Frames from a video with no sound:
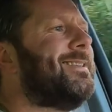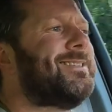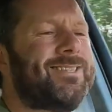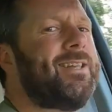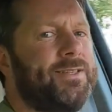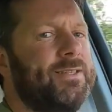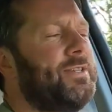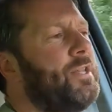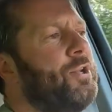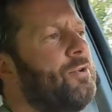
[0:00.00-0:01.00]
sense of
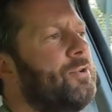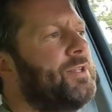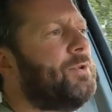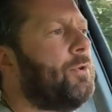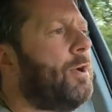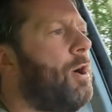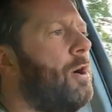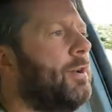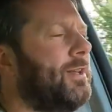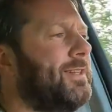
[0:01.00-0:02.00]
security with a
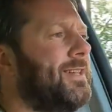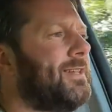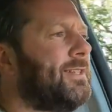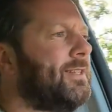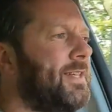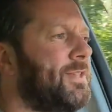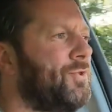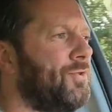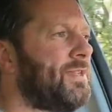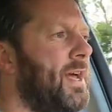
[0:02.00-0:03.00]
car like this, and this
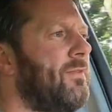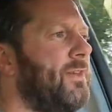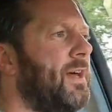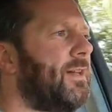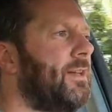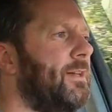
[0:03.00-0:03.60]
does have that.